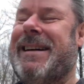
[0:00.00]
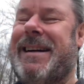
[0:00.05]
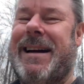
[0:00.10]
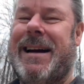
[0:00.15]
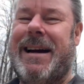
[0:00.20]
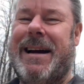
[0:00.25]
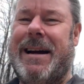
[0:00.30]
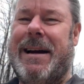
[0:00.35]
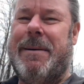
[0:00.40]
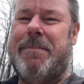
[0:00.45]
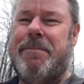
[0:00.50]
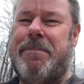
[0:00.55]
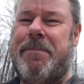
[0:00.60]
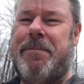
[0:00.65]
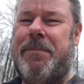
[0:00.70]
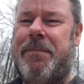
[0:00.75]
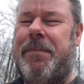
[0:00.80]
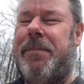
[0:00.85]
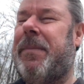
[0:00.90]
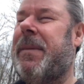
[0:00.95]
Um,
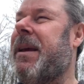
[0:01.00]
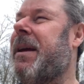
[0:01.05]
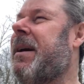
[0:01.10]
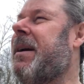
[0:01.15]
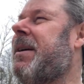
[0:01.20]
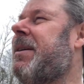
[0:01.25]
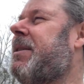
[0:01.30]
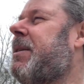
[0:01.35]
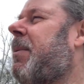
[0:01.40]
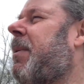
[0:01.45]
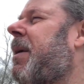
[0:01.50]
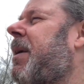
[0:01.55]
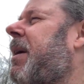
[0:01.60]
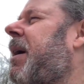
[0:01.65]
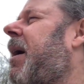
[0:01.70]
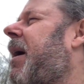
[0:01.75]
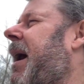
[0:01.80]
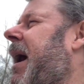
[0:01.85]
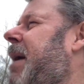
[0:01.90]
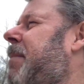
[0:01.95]
so I,
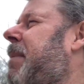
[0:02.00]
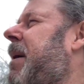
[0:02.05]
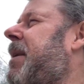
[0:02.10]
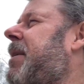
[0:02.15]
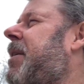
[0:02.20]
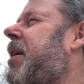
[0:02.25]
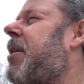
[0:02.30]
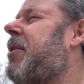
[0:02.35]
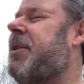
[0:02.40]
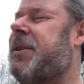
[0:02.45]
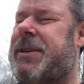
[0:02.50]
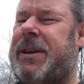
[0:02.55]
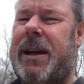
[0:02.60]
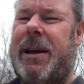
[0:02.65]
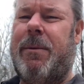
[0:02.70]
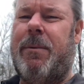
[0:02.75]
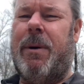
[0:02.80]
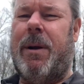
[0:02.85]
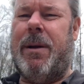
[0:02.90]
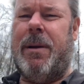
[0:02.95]
I had been
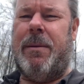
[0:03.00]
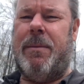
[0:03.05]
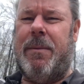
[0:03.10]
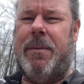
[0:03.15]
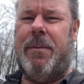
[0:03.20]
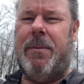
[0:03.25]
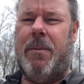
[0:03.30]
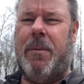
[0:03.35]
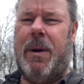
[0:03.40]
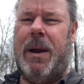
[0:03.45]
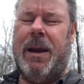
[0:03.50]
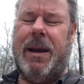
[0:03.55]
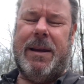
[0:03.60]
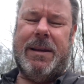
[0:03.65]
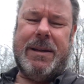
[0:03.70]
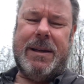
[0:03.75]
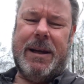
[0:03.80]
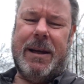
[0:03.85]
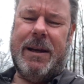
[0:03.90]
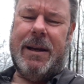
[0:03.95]
noticing it
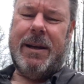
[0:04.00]
weird,